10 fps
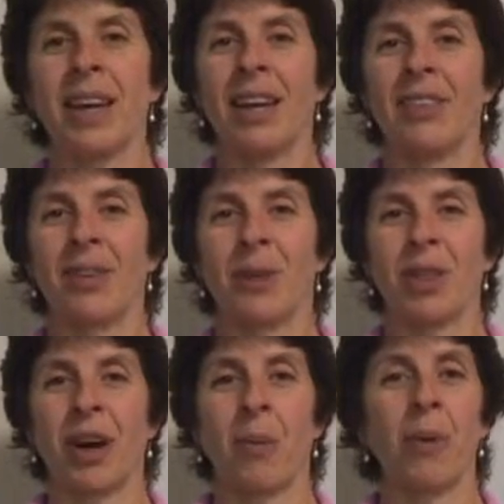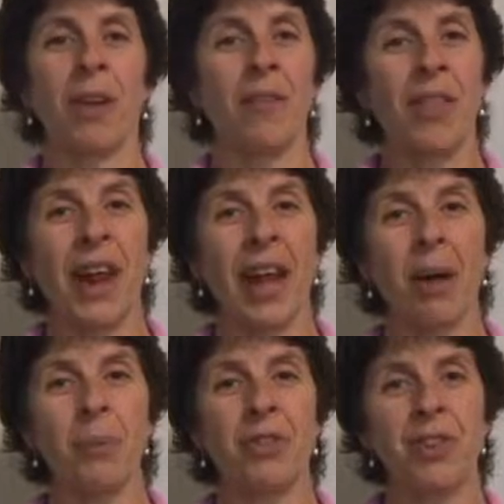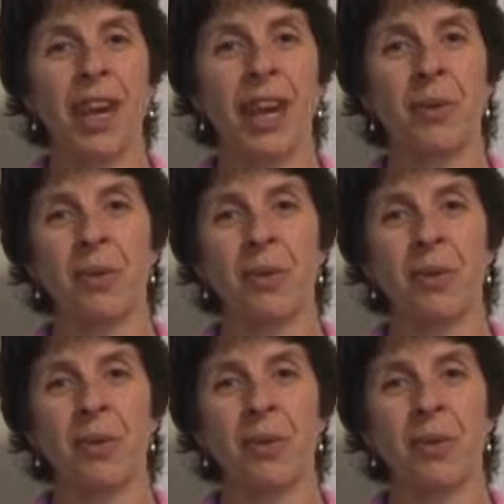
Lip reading: And so he thought, well, if that helps Jan